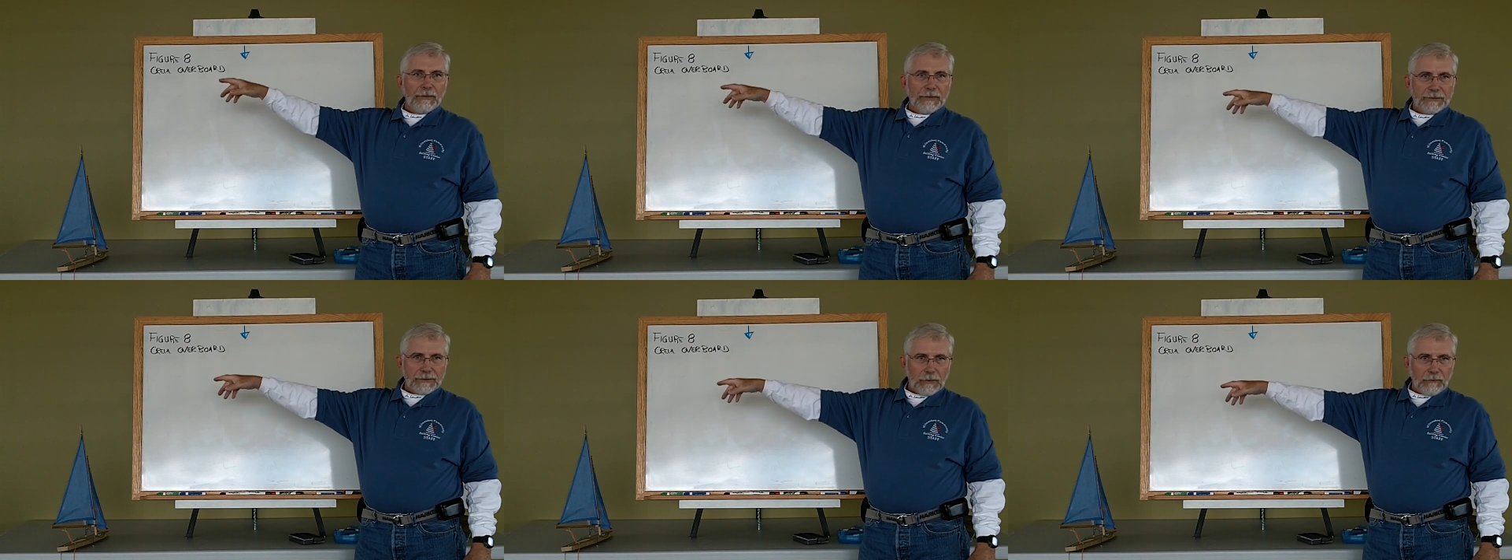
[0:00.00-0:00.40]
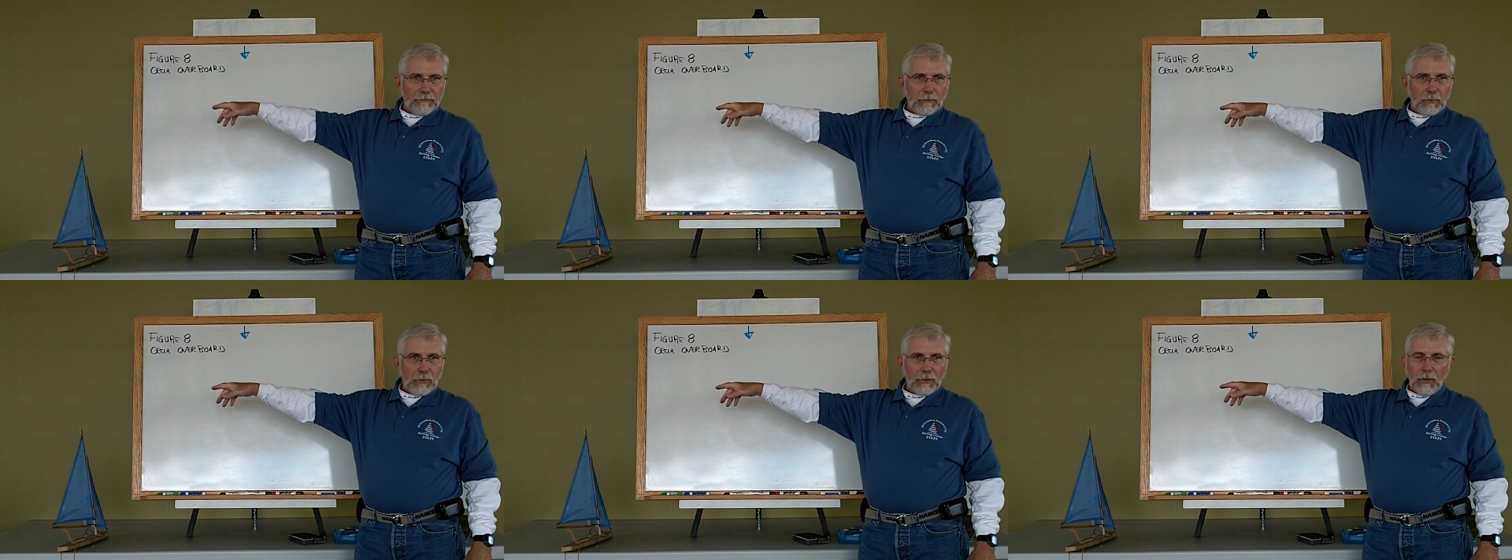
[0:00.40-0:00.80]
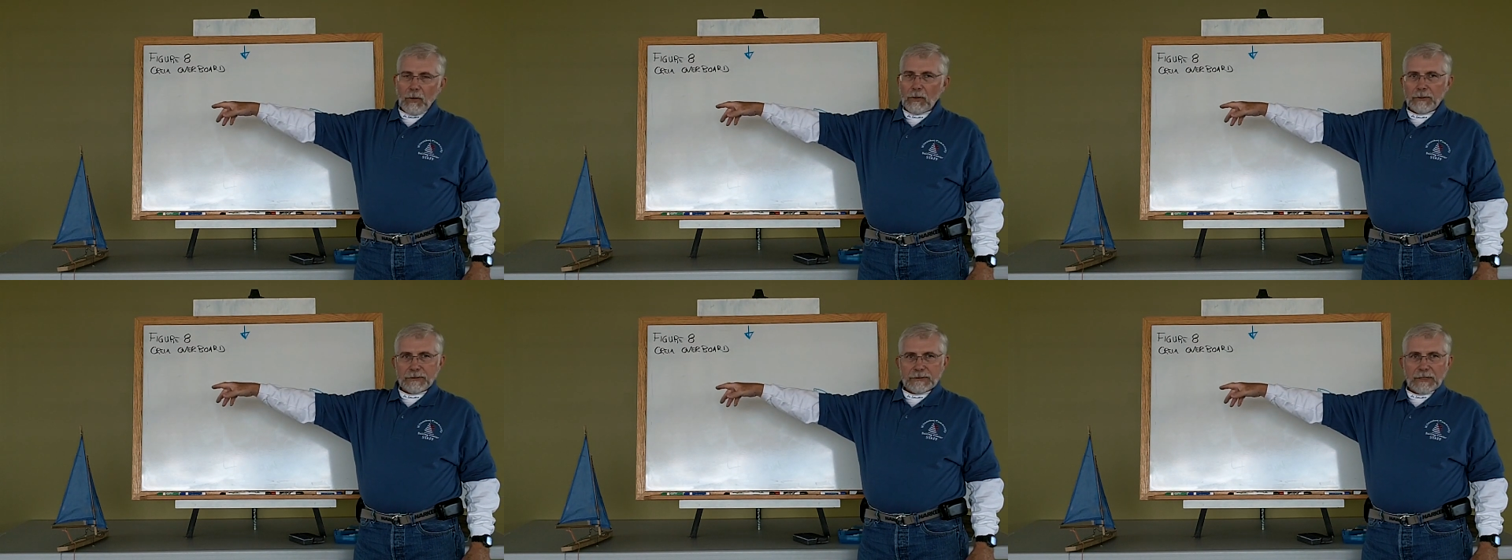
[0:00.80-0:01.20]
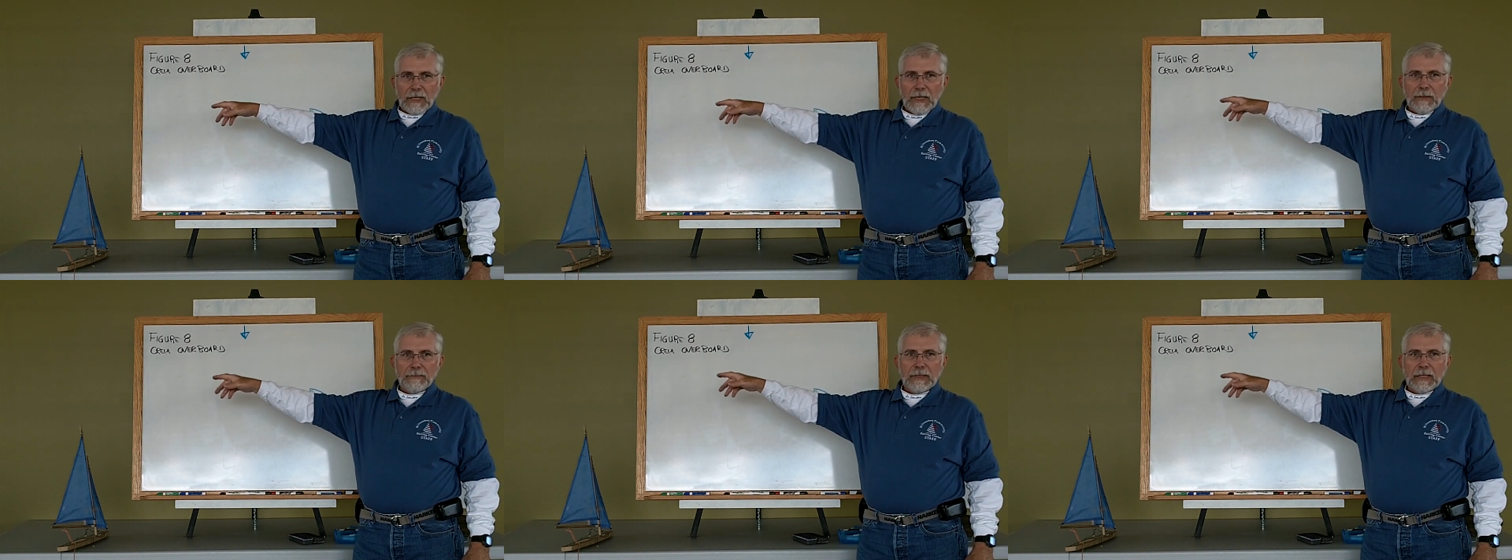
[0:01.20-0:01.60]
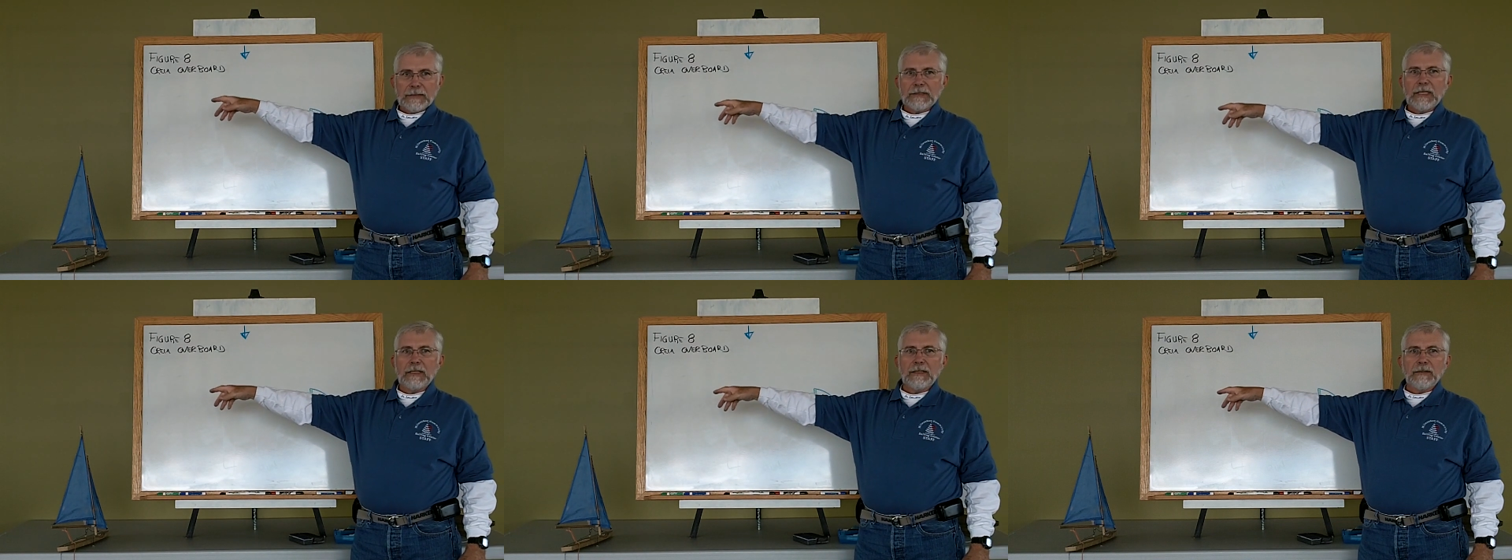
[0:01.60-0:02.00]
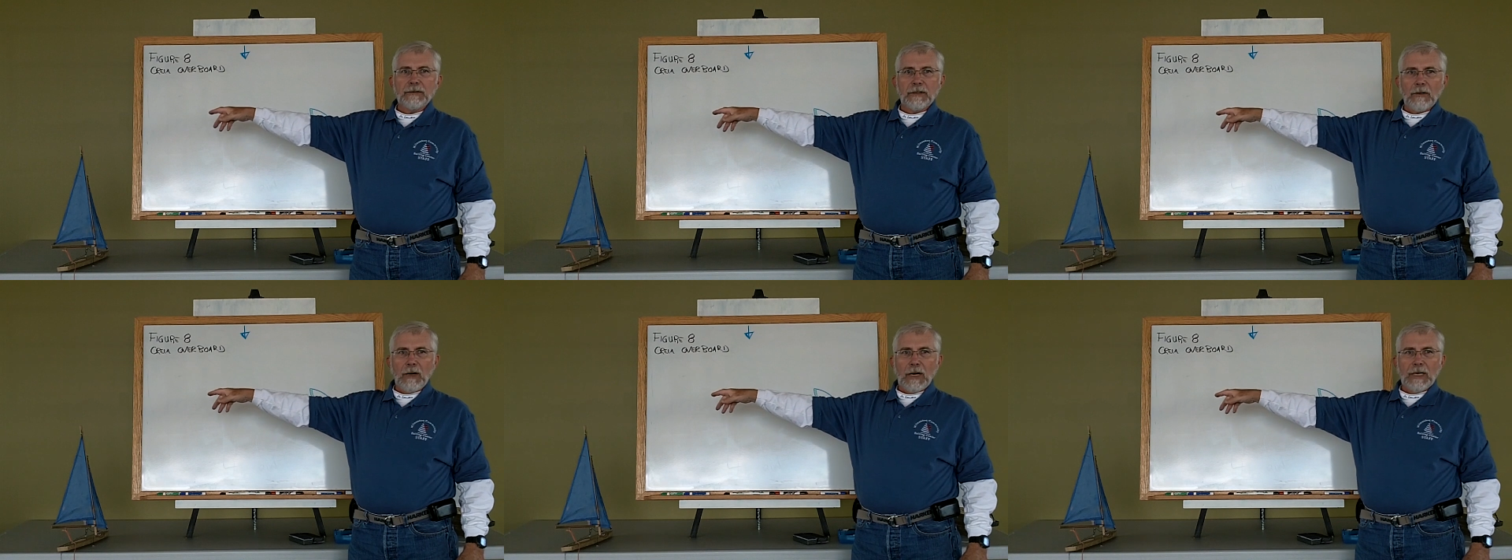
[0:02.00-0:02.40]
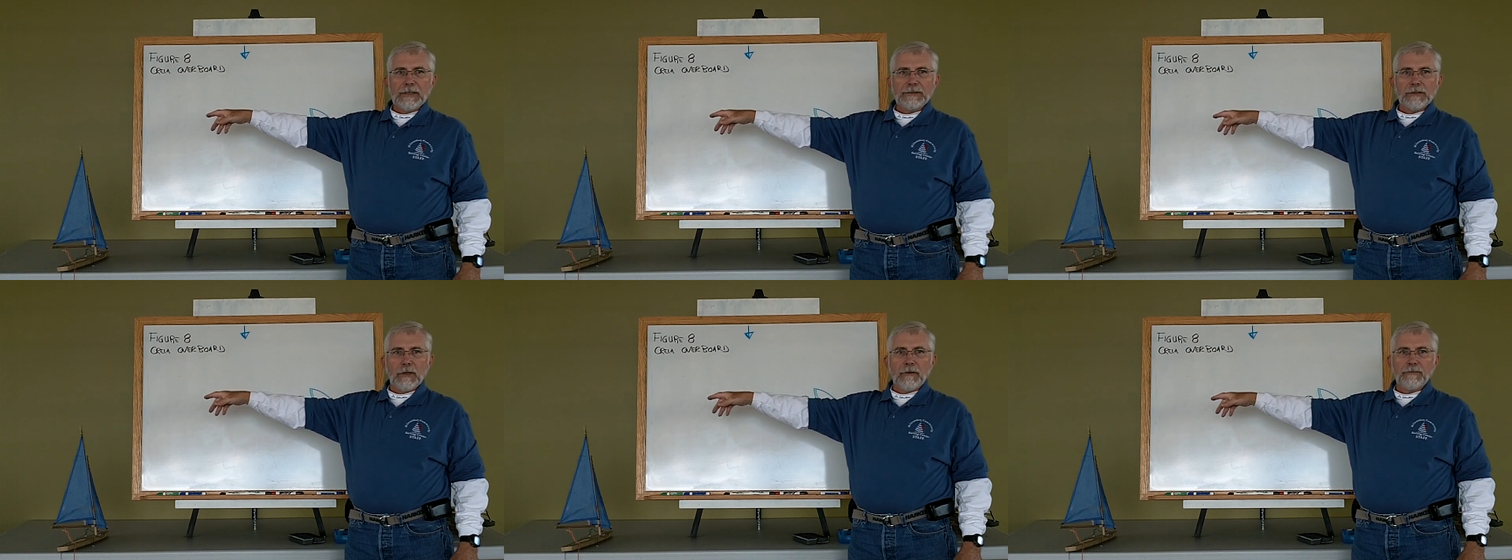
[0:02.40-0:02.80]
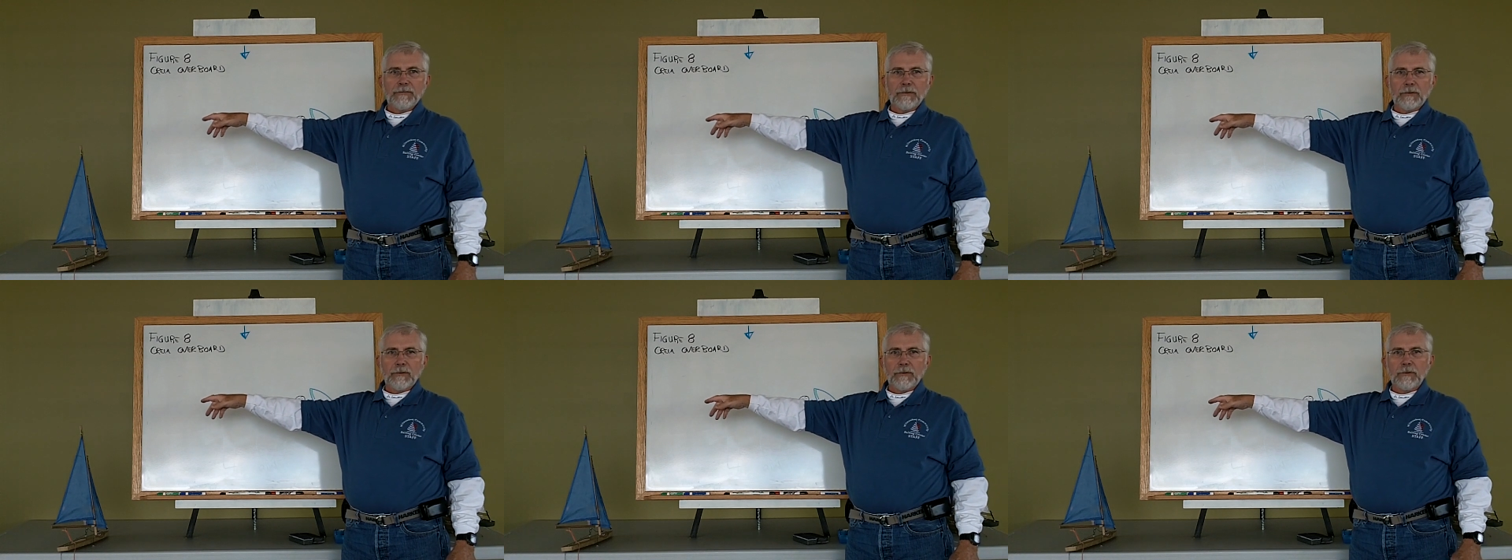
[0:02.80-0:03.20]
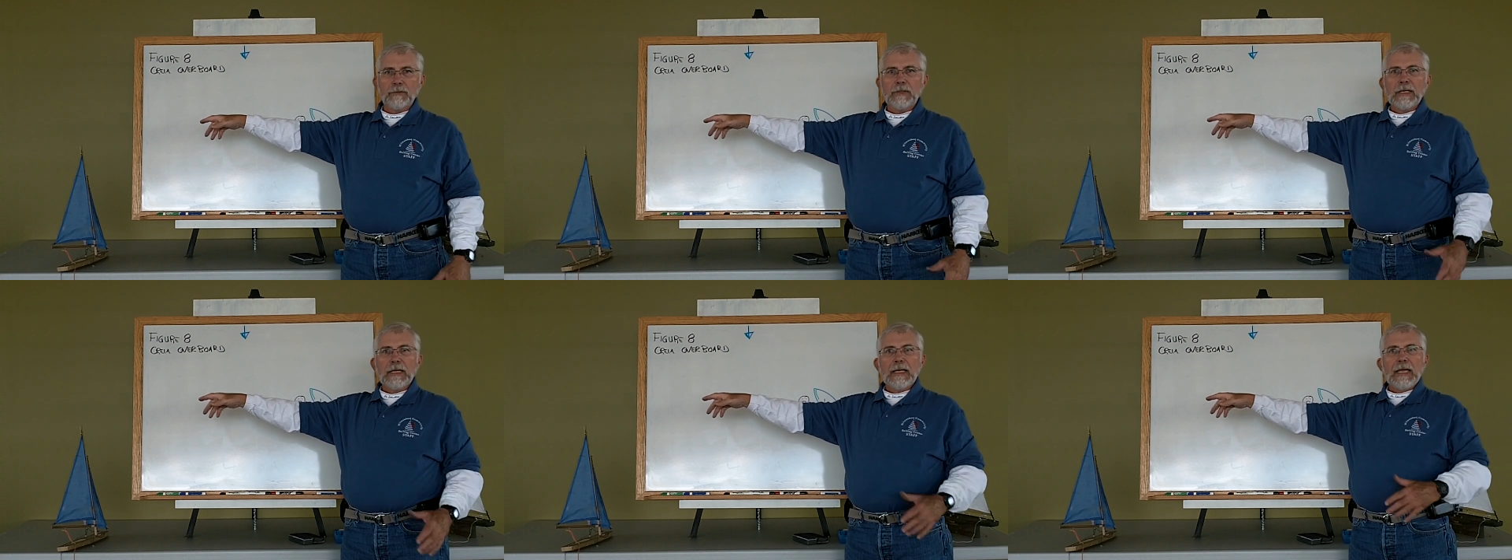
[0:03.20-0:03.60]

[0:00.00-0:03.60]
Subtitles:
that's overboard all the time, not taking their eyes off the crew,